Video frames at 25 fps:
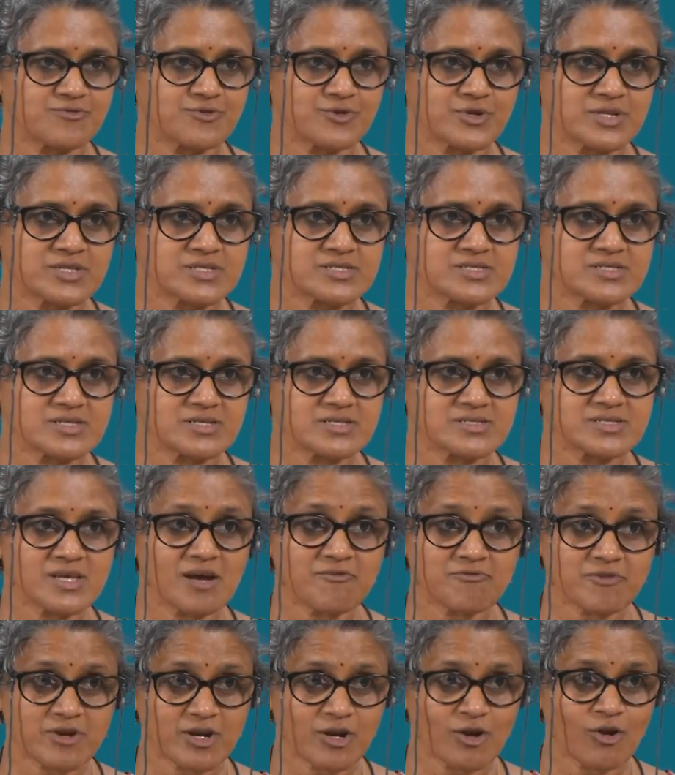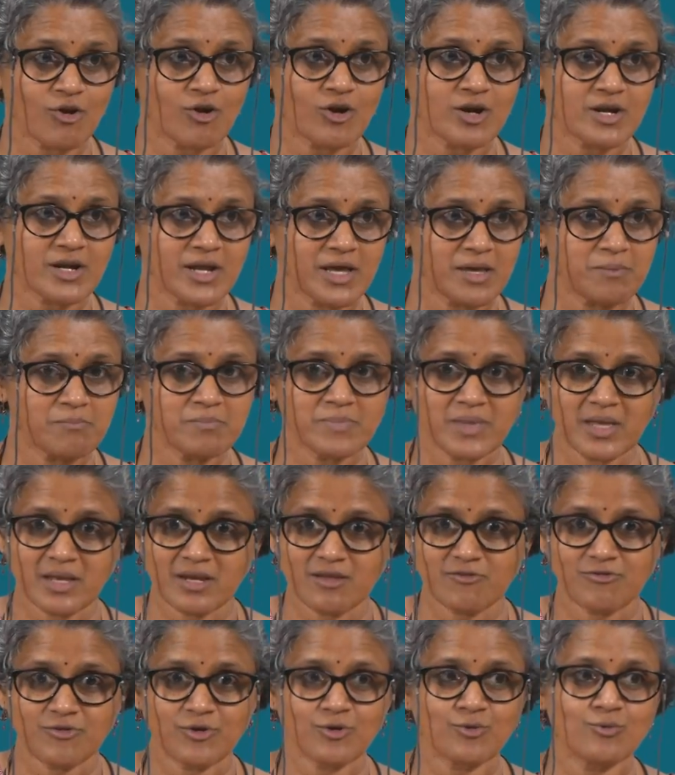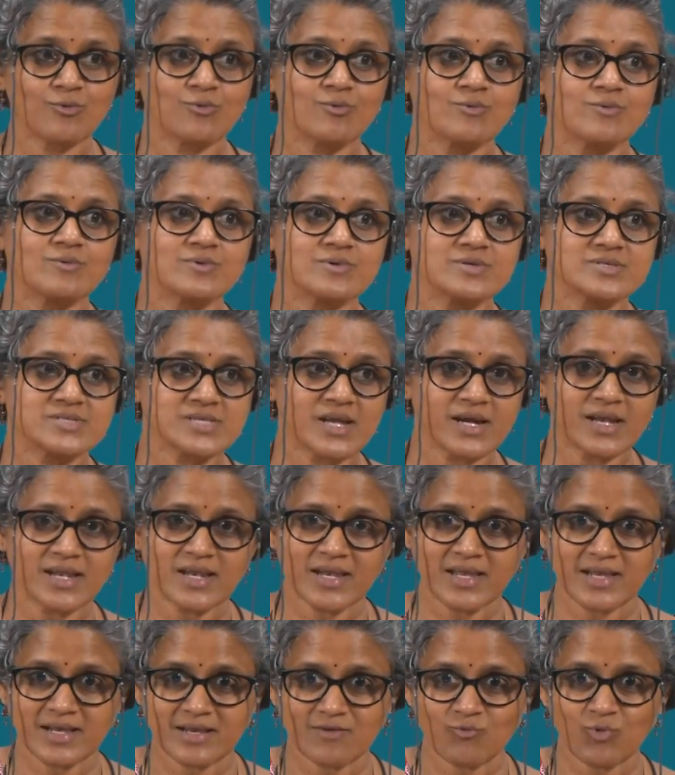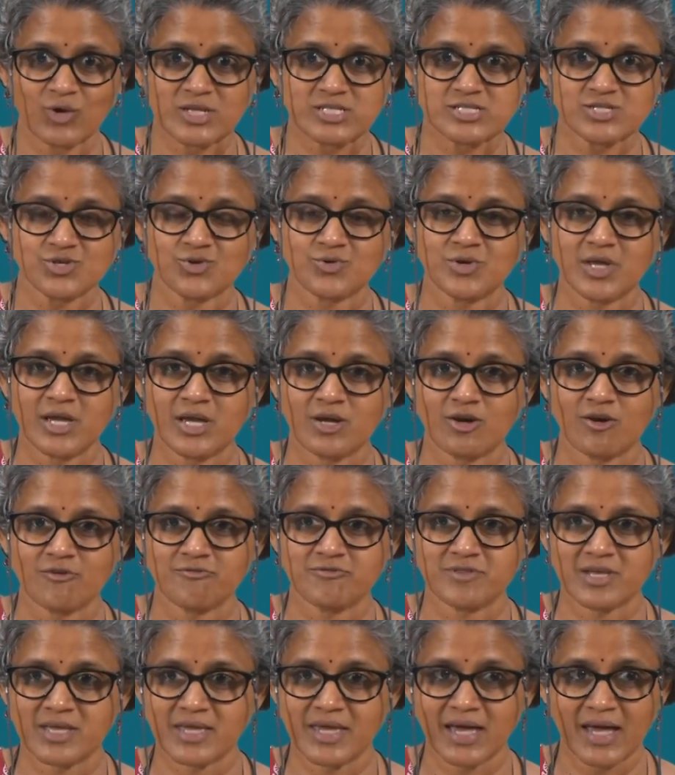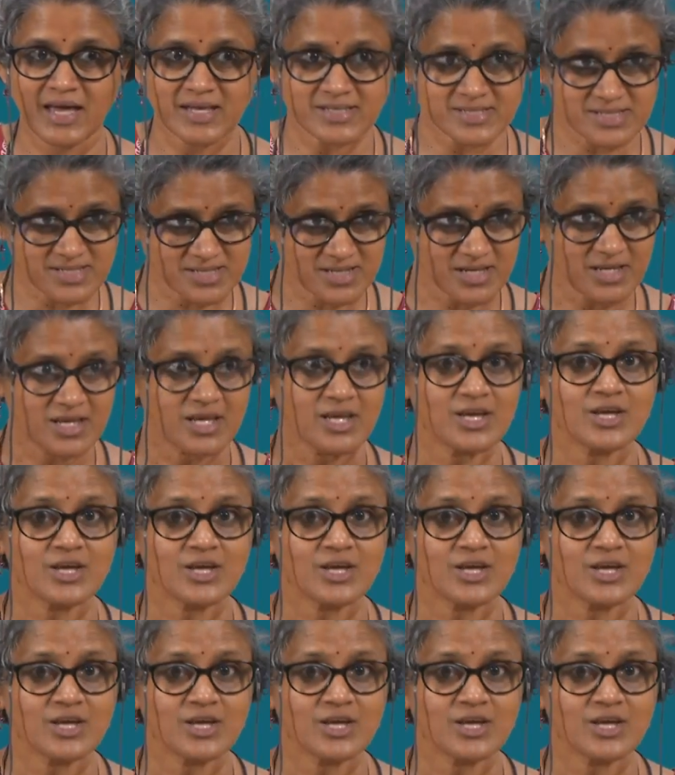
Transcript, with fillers: for instance after a long time then if you suddenly once you take off the cast